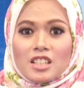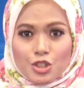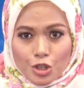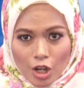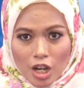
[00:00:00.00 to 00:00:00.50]

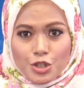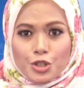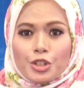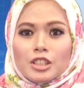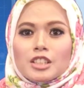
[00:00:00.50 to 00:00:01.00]

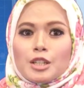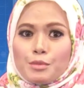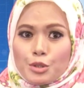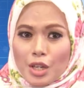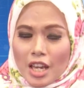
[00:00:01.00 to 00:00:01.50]
intercultural
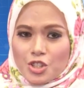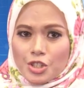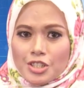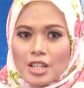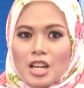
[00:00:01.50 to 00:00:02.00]

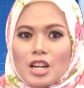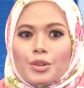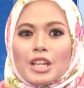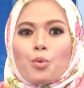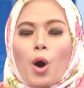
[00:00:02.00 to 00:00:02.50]
communications
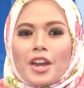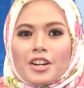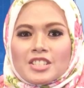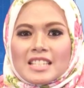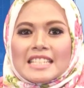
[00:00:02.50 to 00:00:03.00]

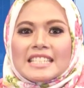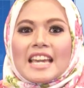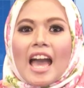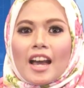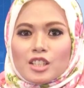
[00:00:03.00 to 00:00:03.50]
requires the
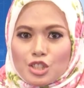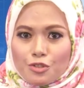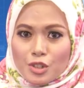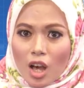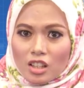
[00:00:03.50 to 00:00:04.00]

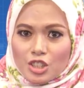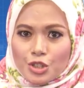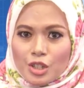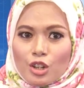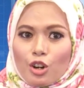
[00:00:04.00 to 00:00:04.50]
active
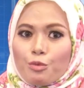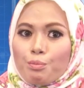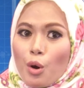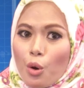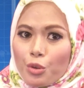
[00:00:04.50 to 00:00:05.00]
knowledge of
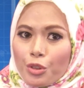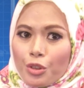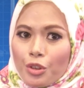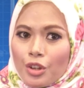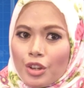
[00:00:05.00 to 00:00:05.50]

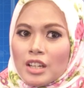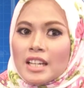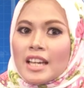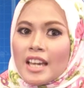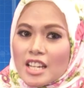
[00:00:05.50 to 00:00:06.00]
both
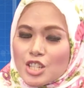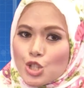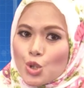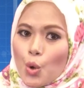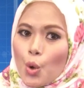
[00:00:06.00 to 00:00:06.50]

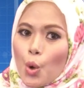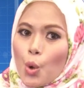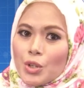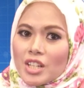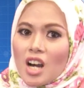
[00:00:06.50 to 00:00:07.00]
his
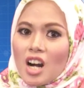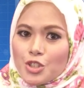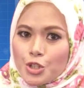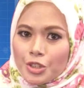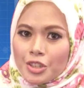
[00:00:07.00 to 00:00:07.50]
own
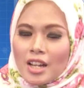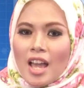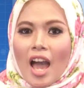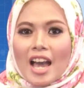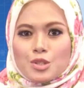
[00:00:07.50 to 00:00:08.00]
culture
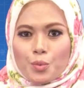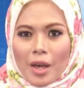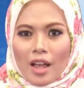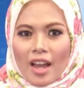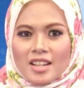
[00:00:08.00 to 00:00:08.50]
as
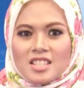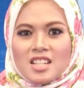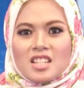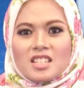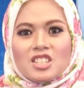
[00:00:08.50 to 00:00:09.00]
well as
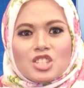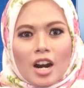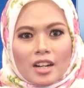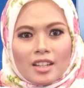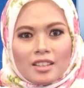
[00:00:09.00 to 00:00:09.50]
the
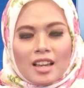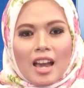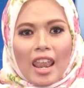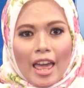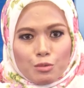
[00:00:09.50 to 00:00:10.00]
target
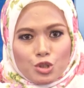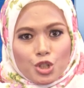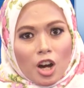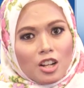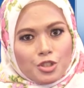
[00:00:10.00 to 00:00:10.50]
language
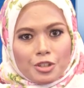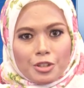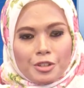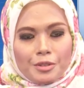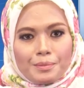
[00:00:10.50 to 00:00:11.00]
culture.